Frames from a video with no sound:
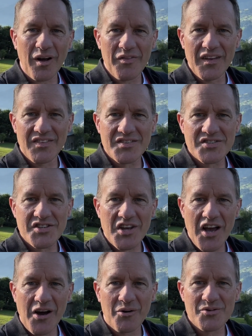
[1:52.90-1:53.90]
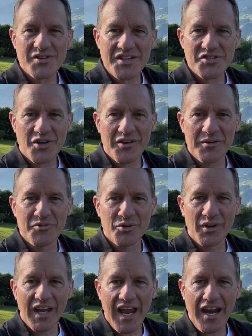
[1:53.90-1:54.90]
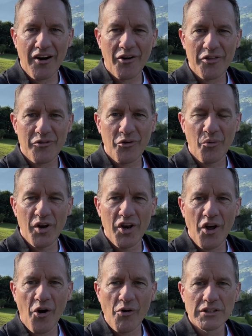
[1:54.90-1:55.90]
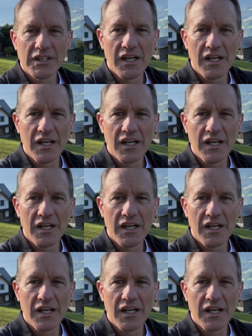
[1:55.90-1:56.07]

I think this is the house. I saw them doing hair through the window.